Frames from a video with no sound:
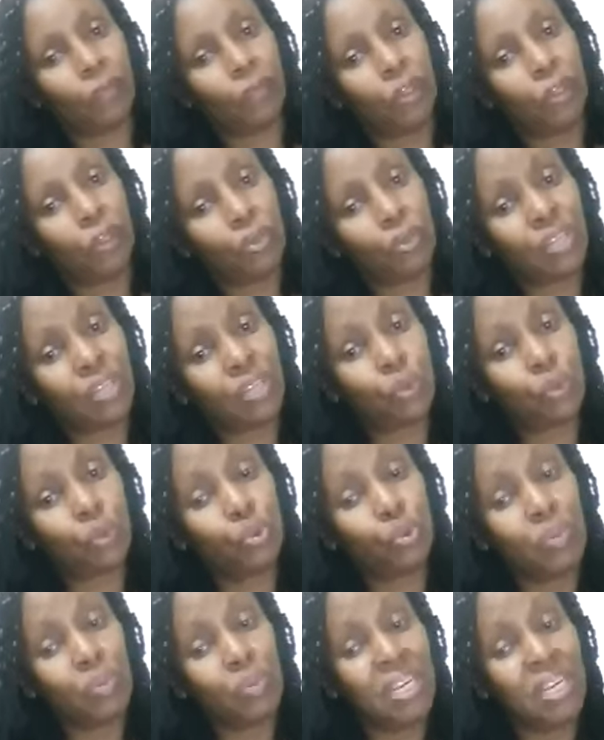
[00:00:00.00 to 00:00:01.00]
So that's what
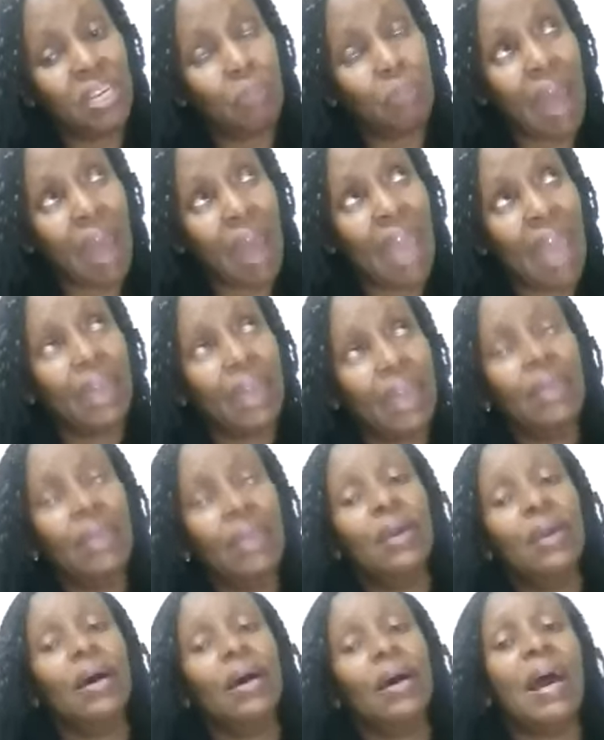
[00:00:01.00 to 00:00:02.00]
you mean by
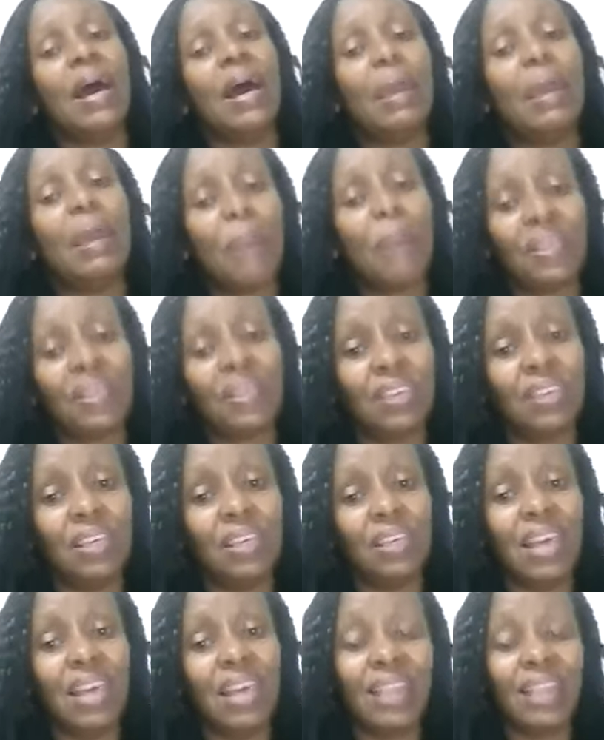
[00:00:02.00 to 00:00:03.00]
empathy.
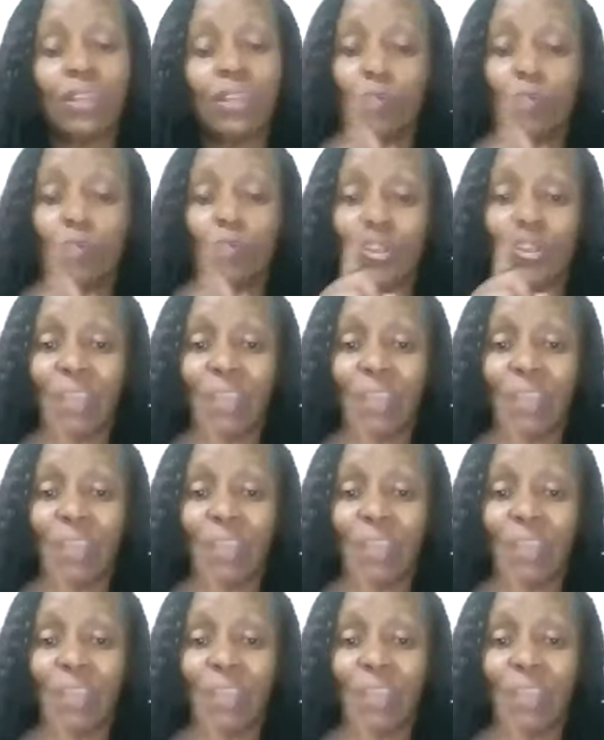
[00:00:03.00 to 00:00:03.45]
Then you've got